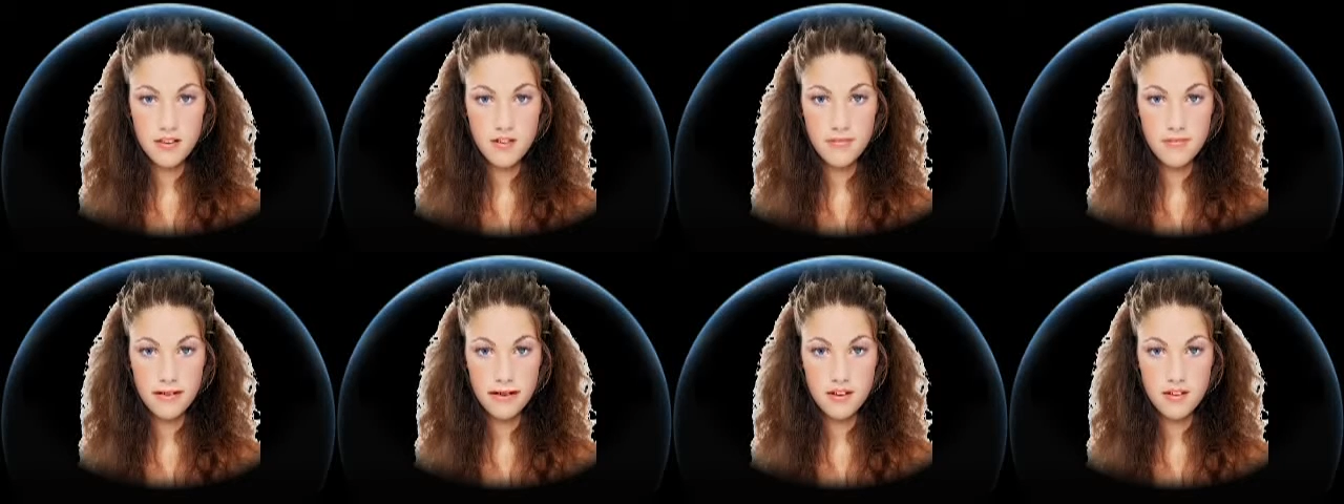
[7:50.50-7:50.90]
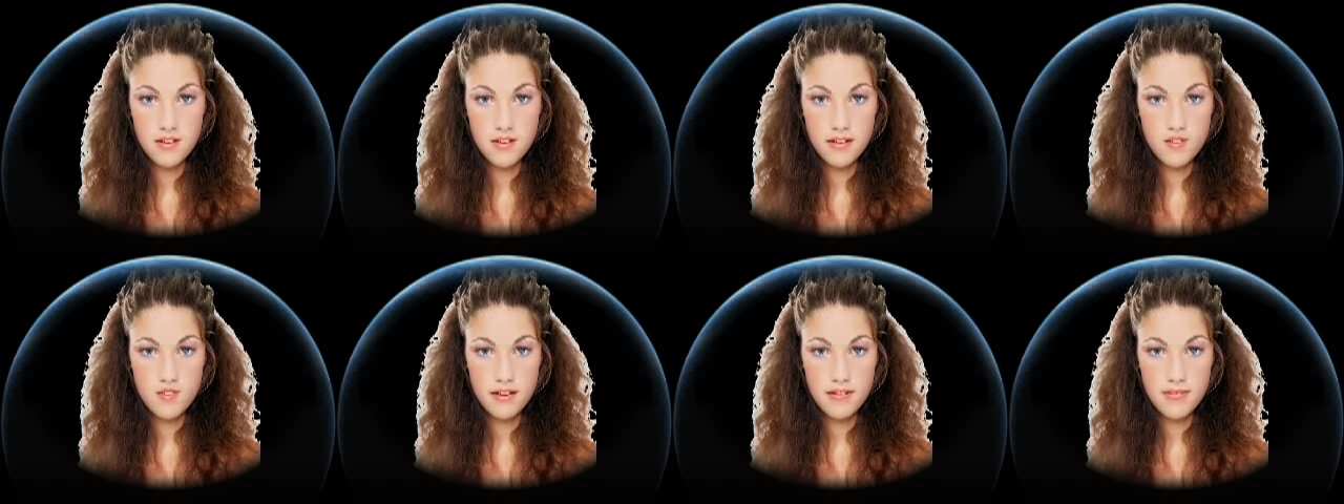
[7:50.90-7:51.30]
Though
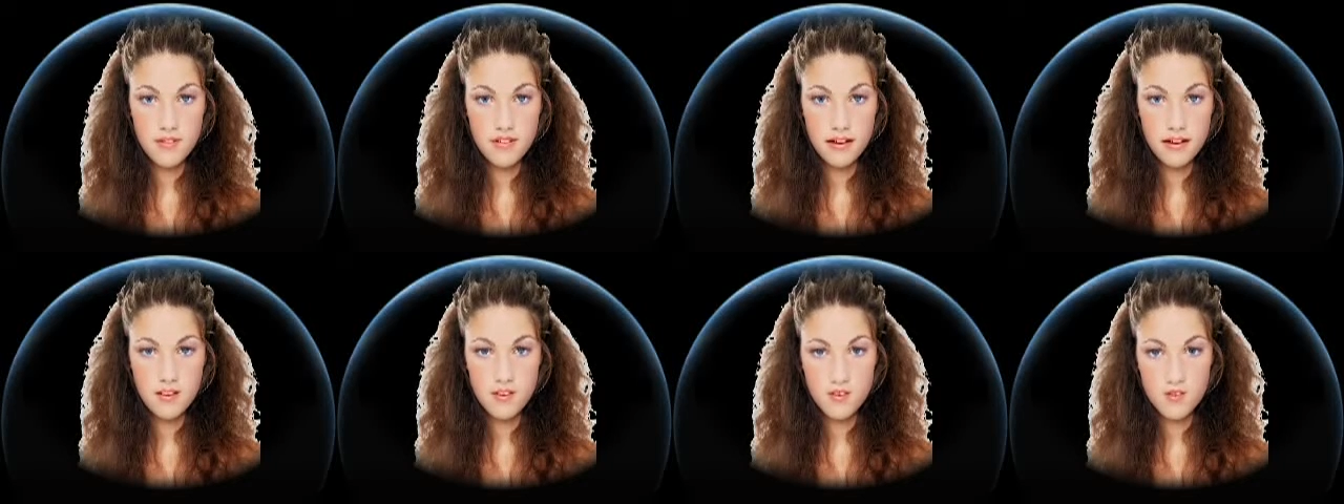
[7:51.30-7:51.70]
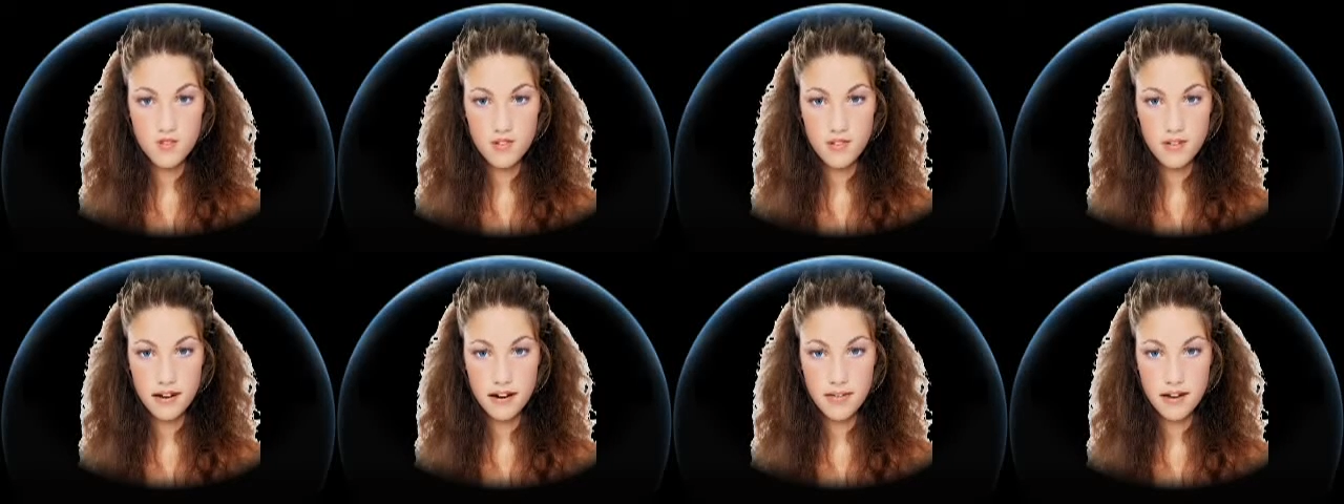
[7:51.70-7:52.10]
perhaps not many
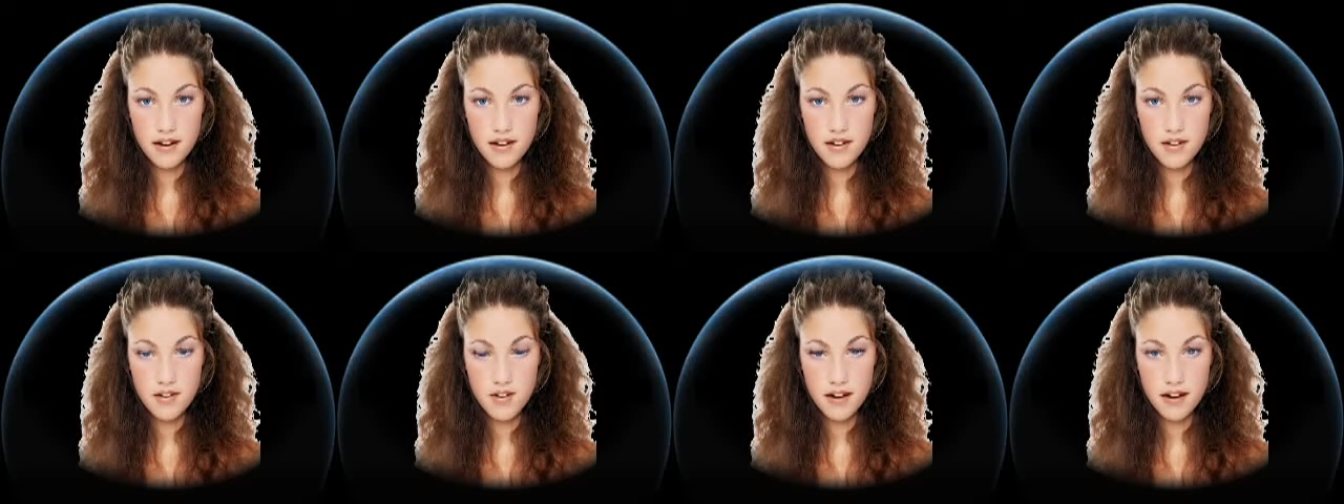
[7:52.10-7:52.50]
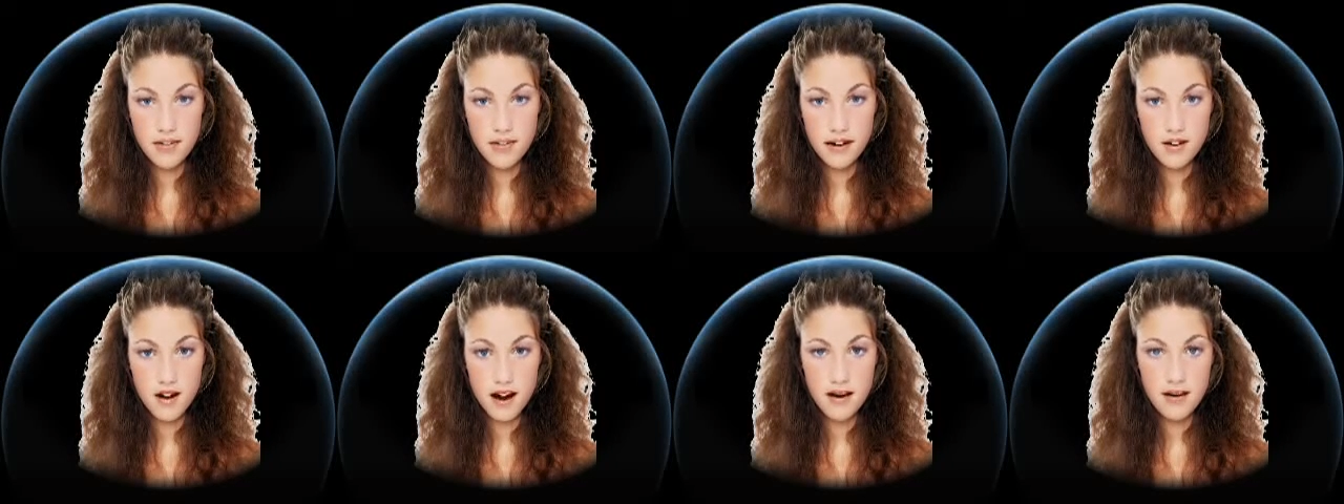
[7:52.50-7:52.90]
will be able to
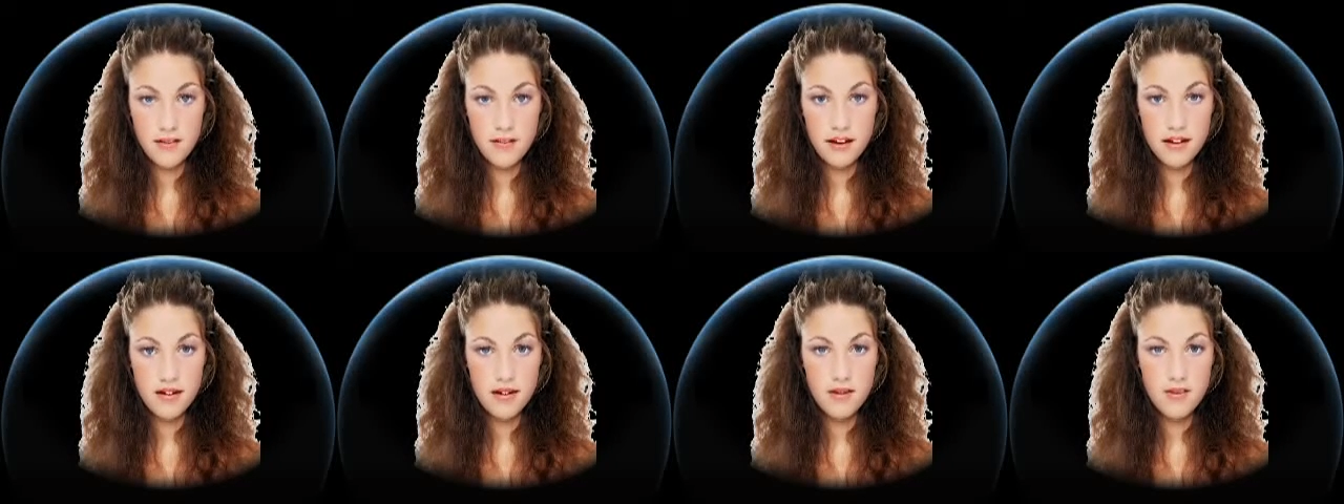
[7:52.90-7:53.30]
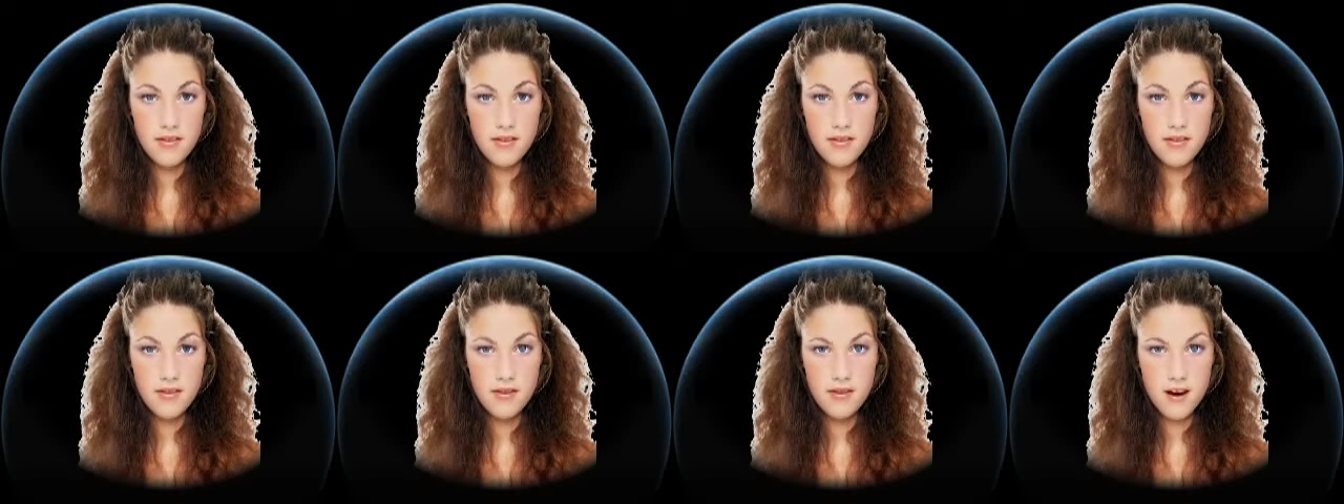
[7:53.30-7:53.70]
hear our
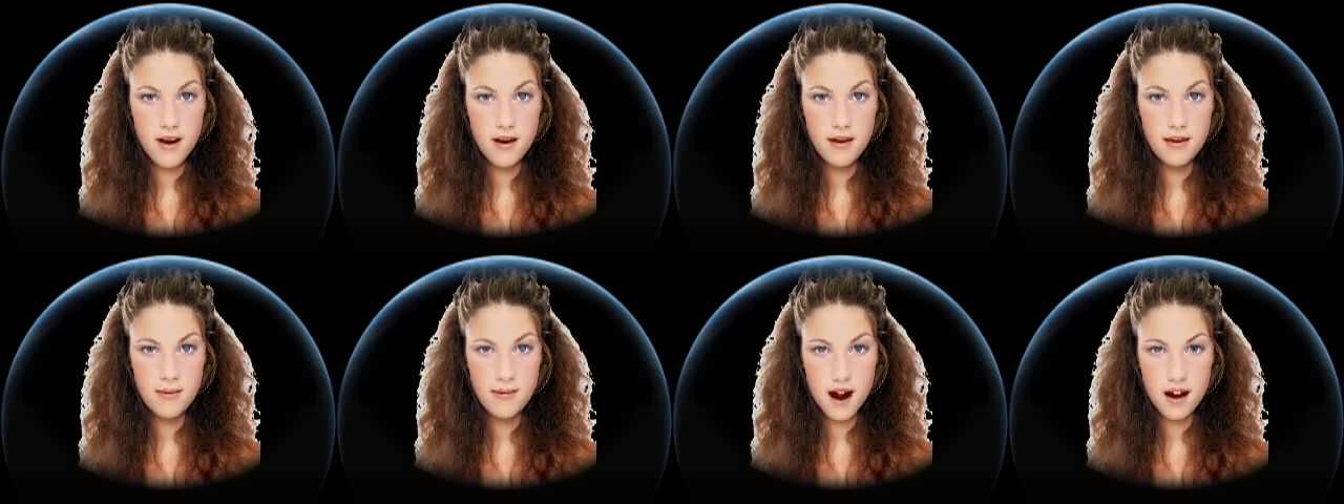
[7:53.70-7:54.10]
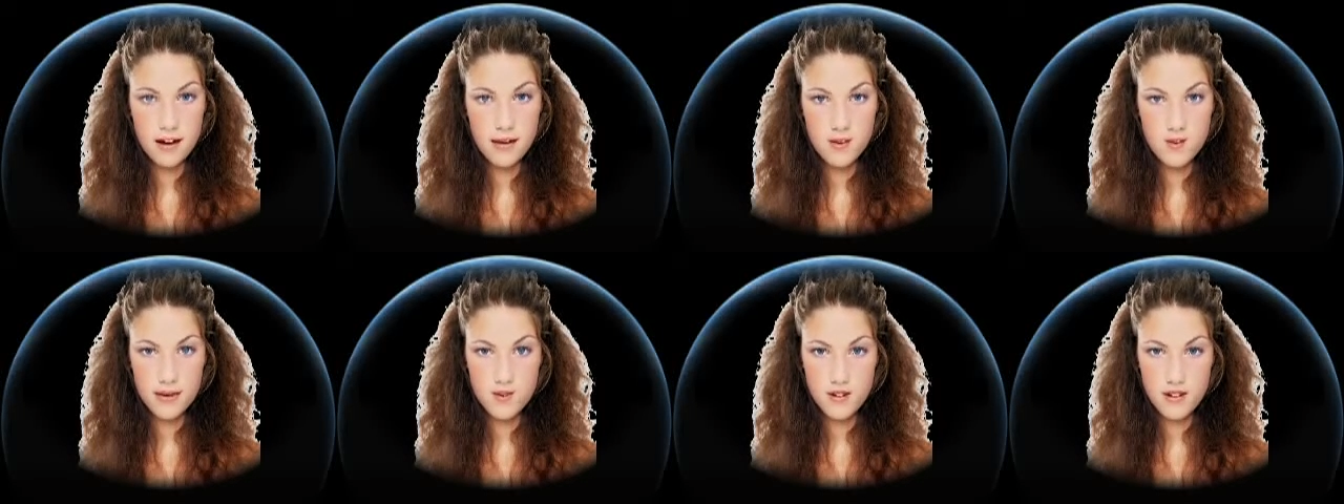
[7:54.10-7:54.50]
message, your
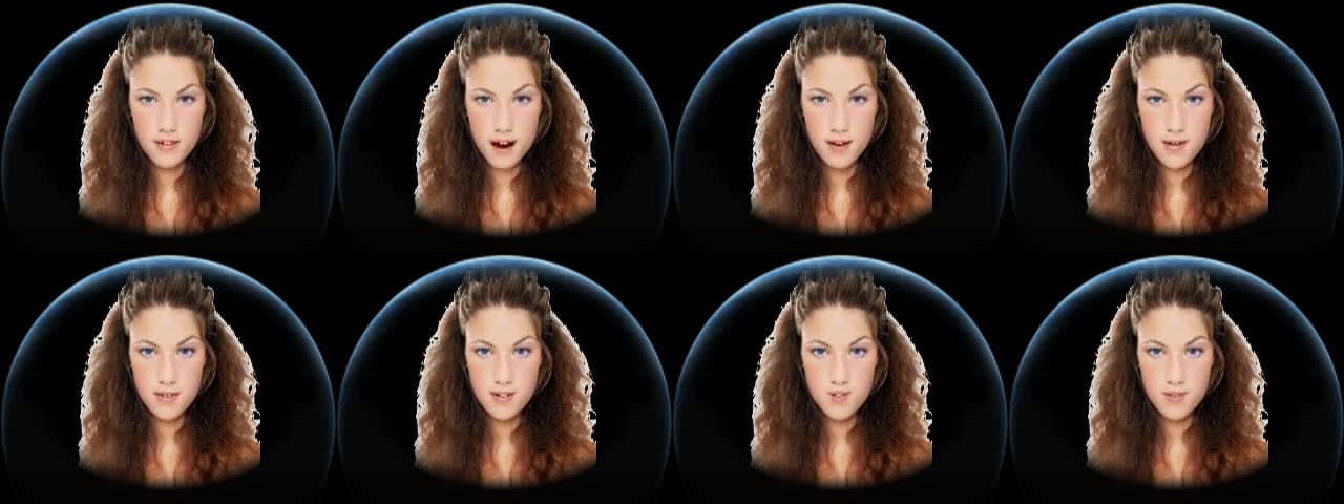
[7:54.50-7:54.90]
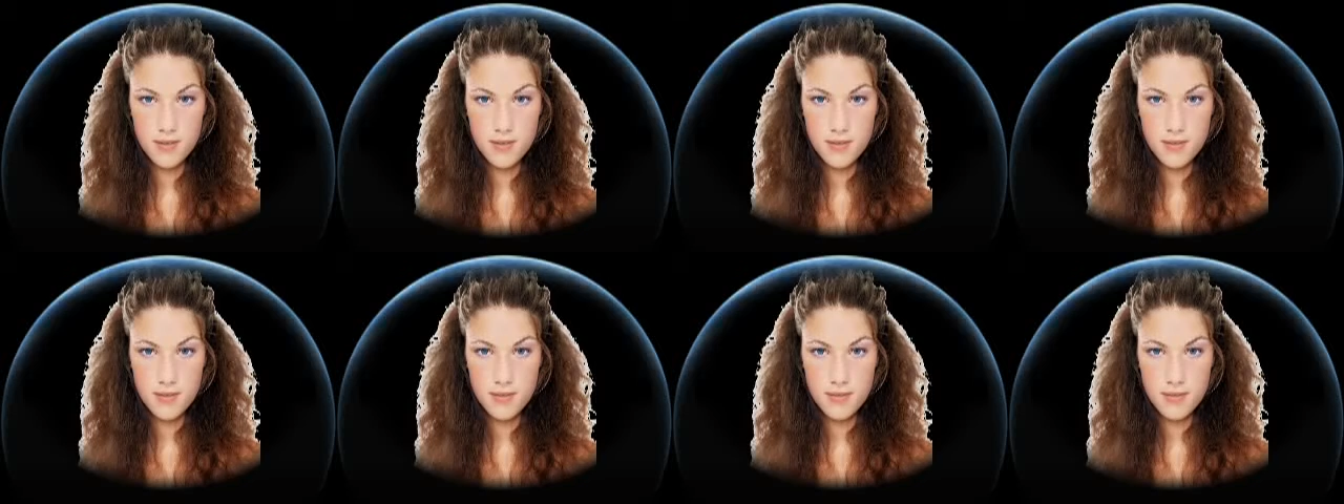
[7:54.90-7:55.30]
response is
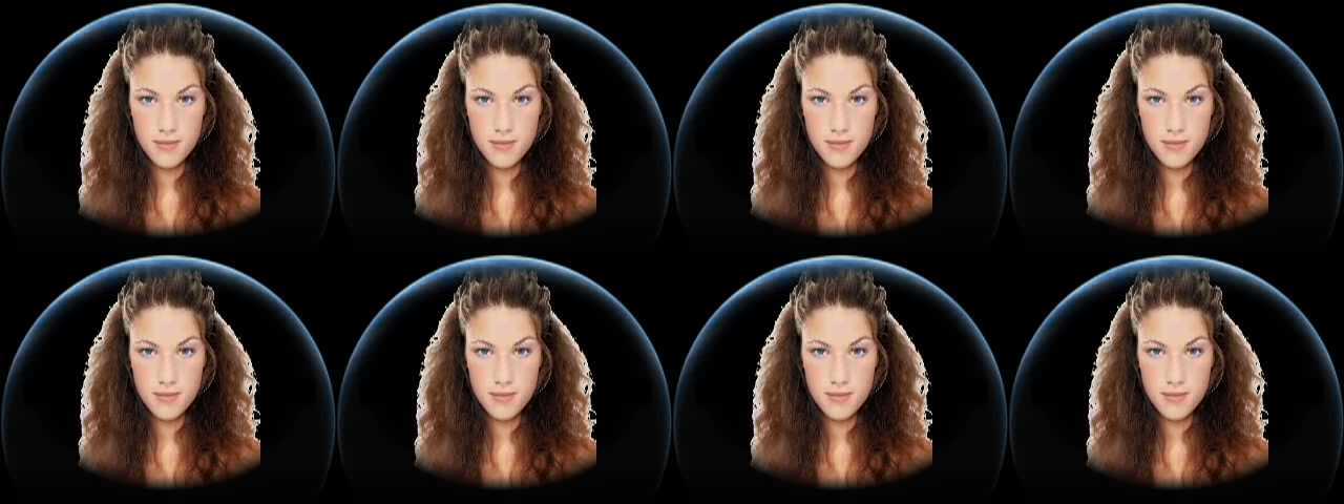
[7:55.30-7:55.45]
important.